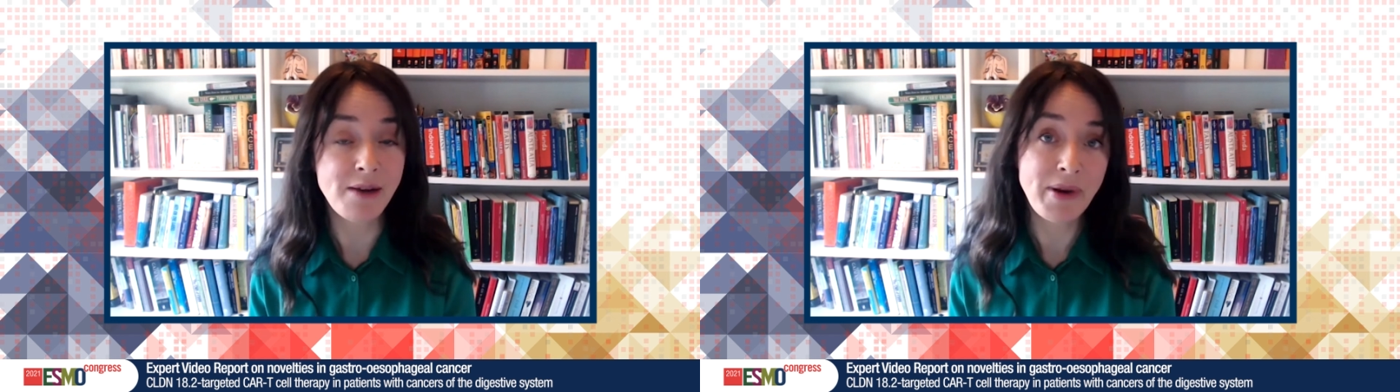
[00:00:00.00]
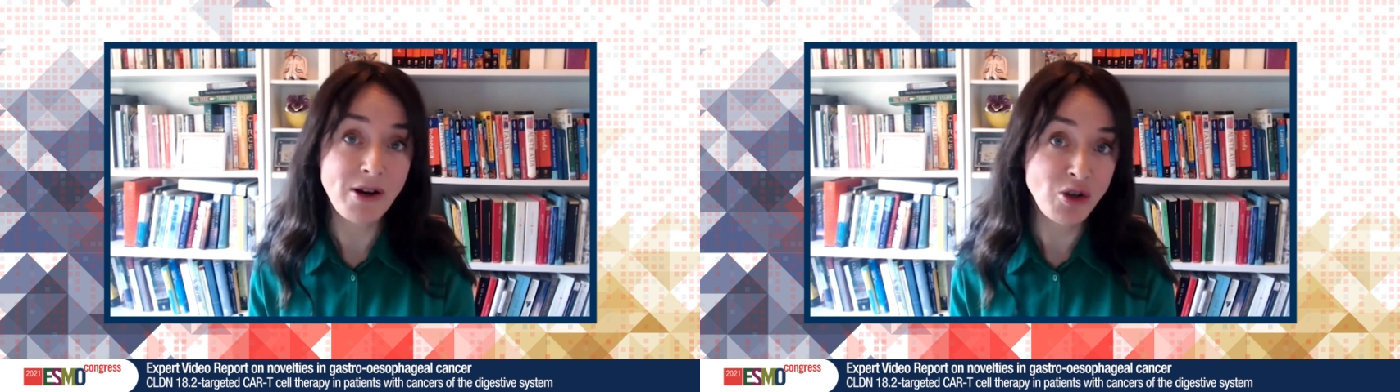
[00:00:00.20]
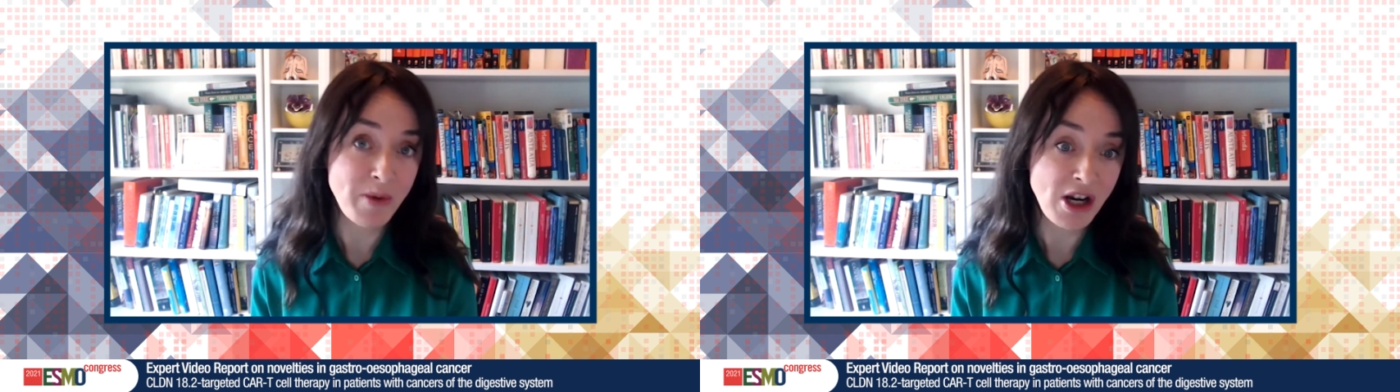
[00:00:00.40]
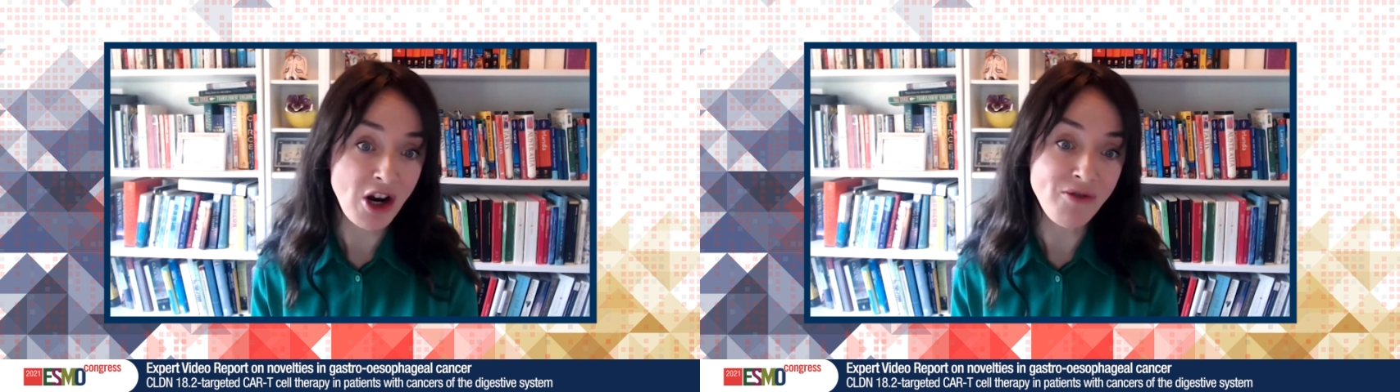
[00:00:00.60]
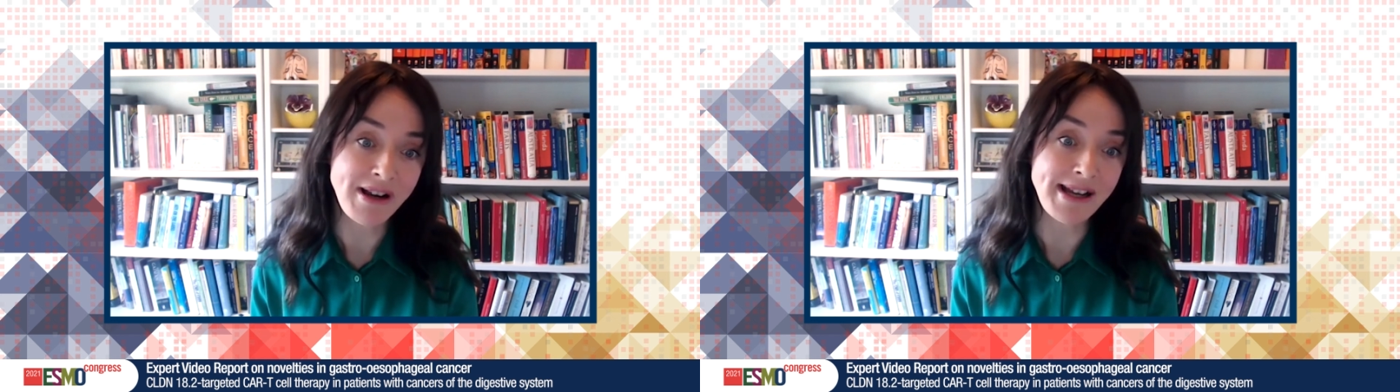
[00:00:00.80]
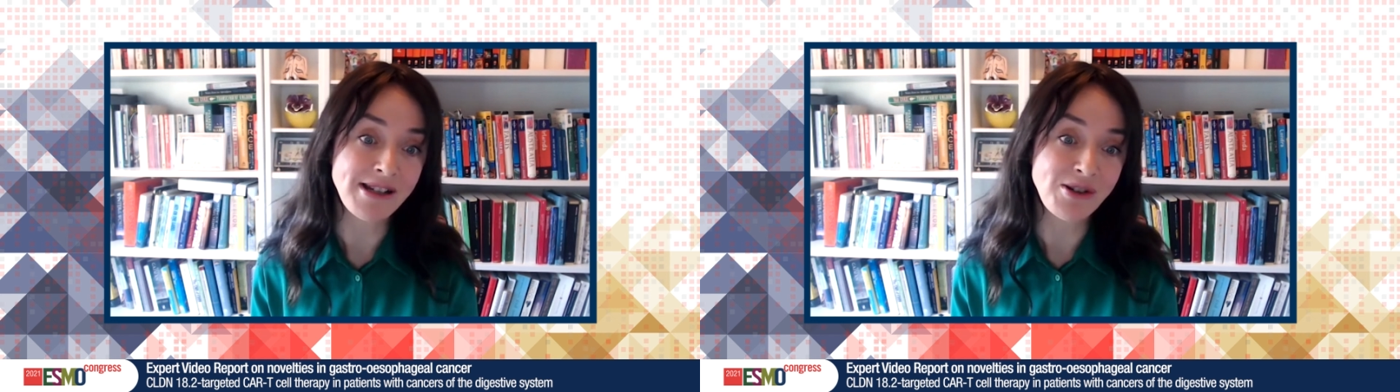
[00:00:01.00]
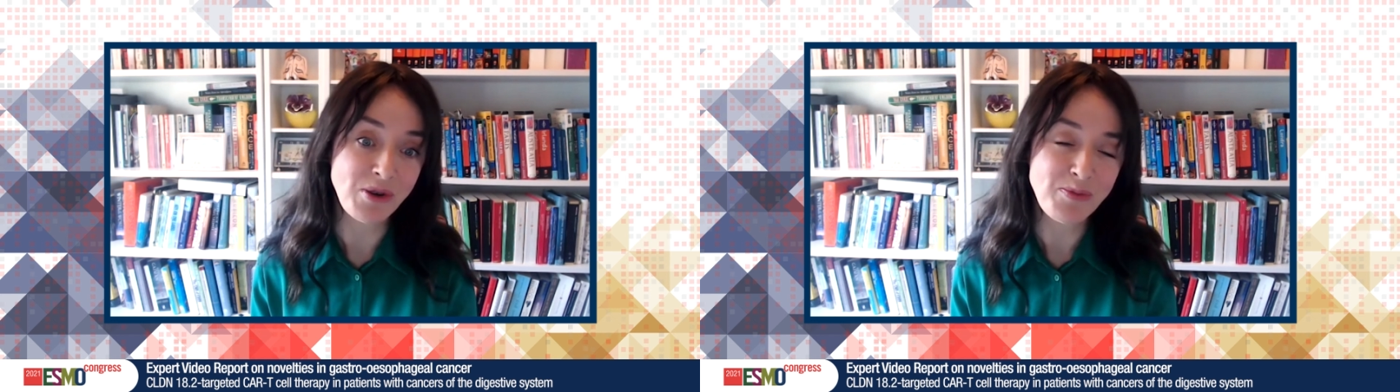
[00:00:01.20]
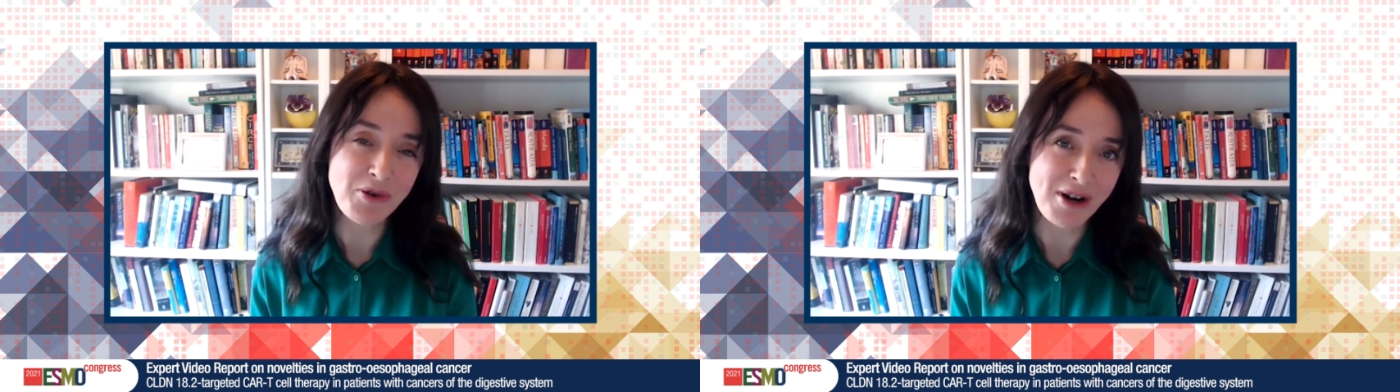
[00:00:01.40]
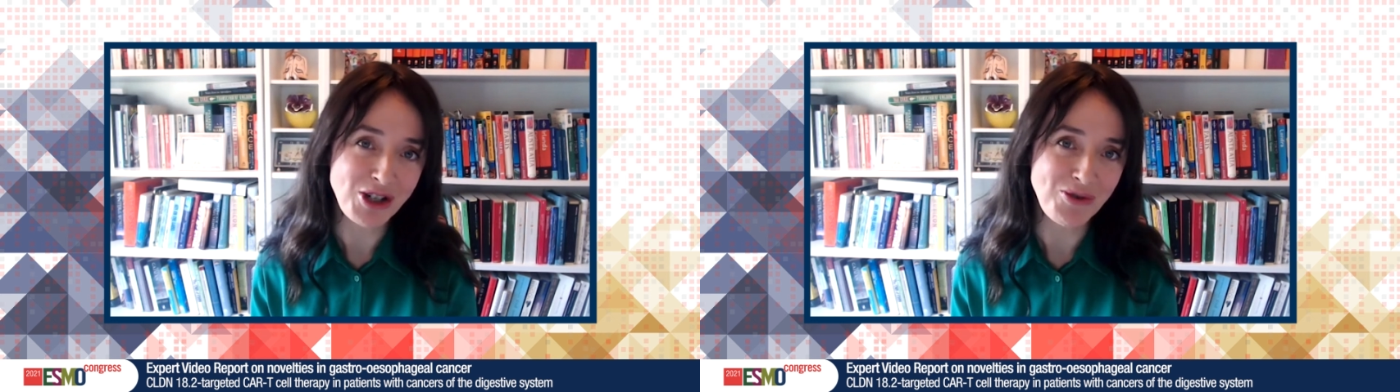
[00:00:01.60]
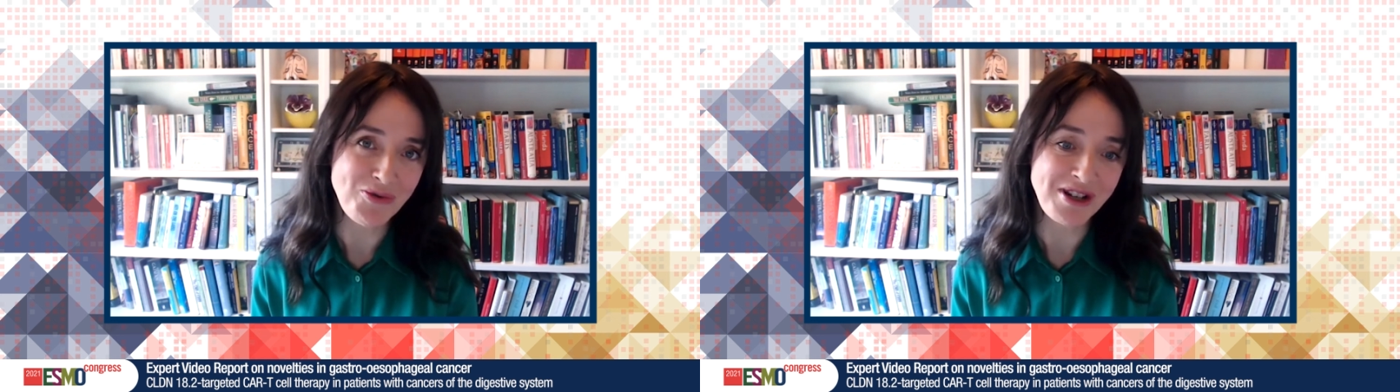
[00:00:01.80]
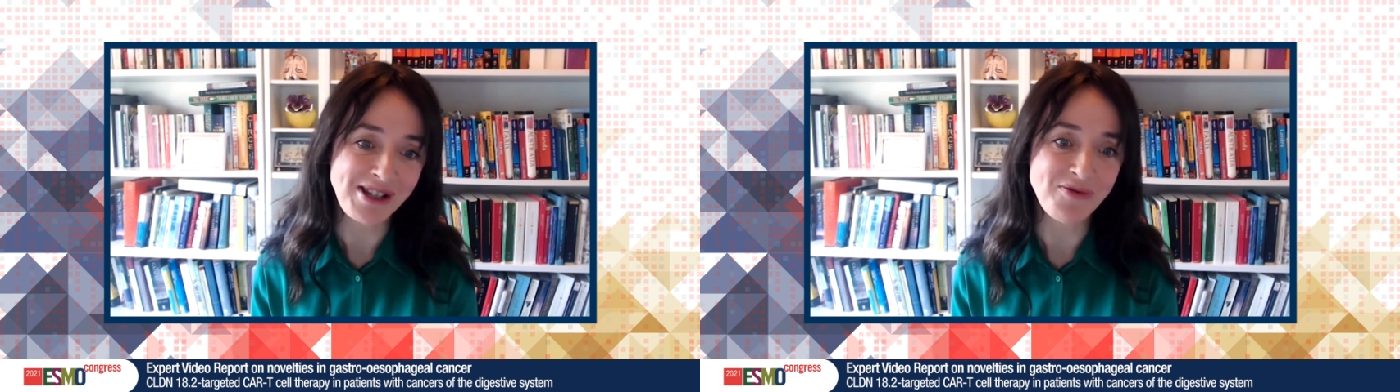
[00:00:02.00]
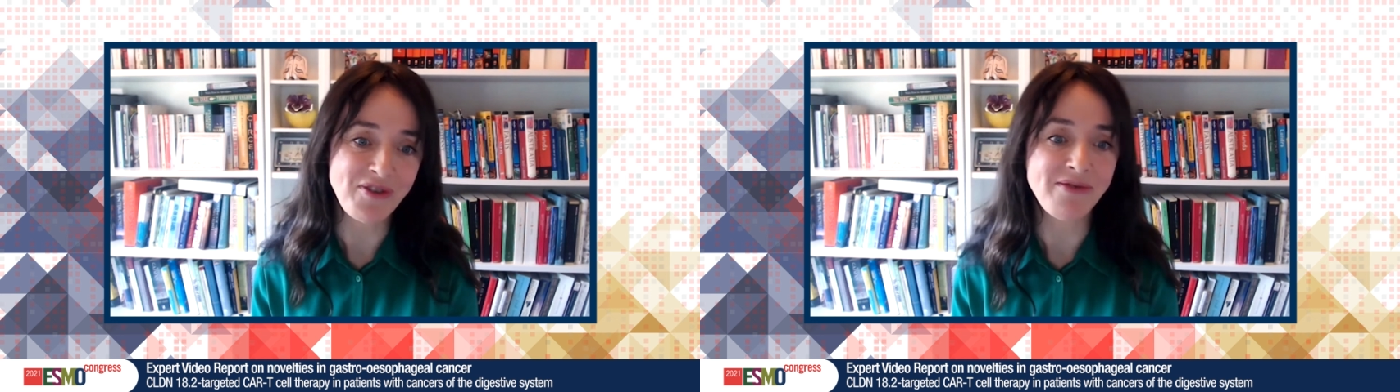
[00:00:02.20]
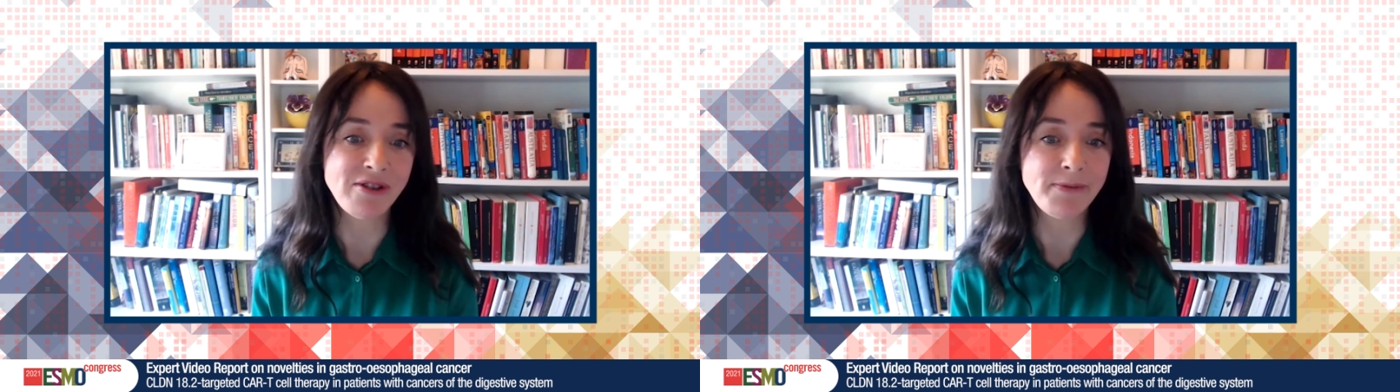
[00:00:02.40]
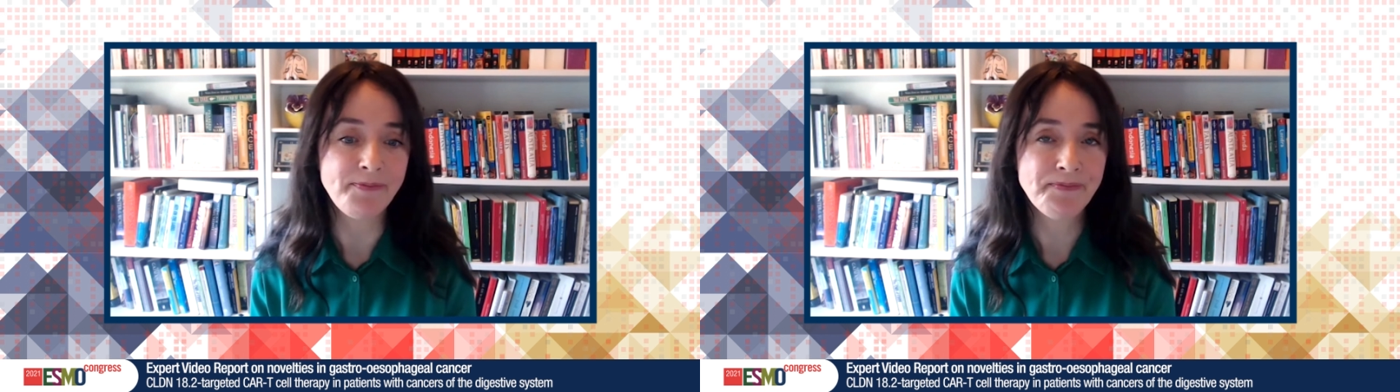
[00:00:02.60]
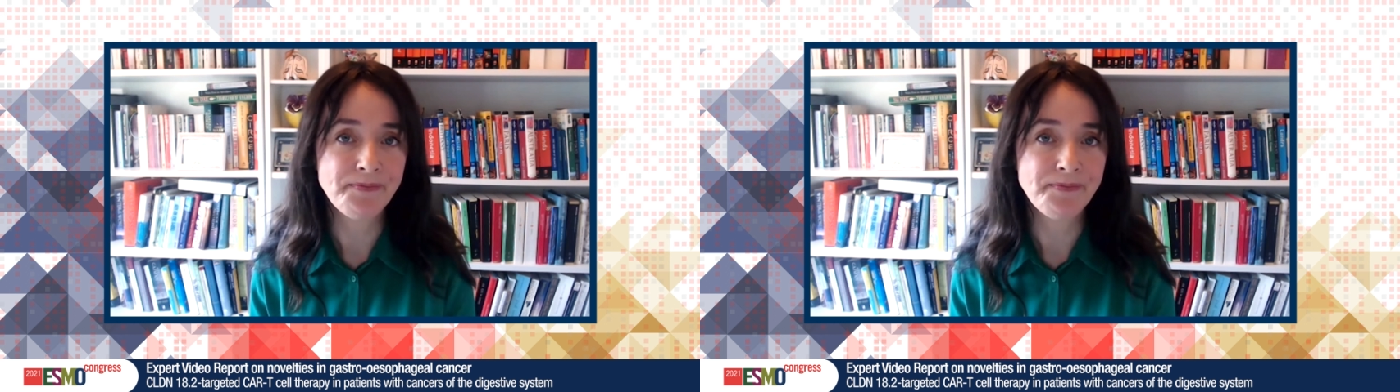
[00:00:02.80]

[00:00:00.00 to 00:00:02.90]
appeared to be correlated with progression-free survival.